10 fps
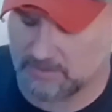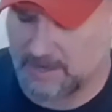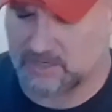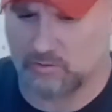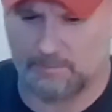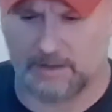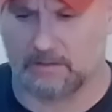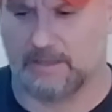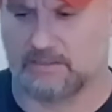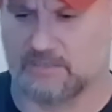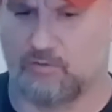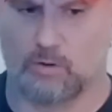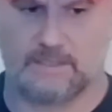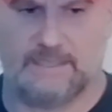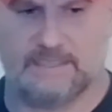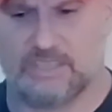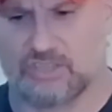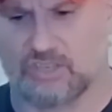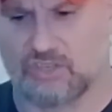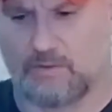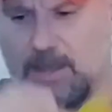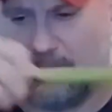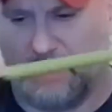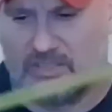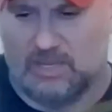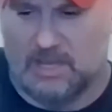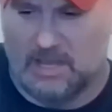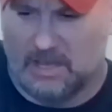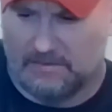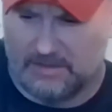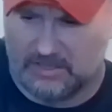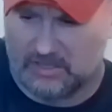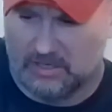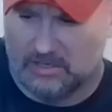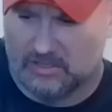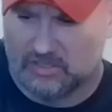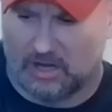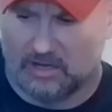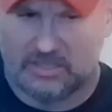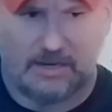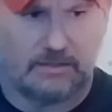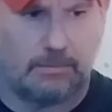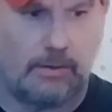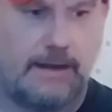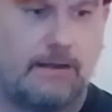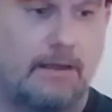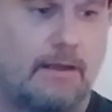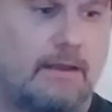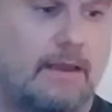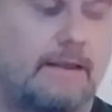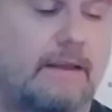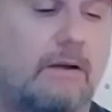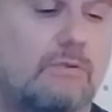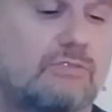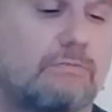The actual barrel length is 14 inches. So that means this starts here at the break, and it goes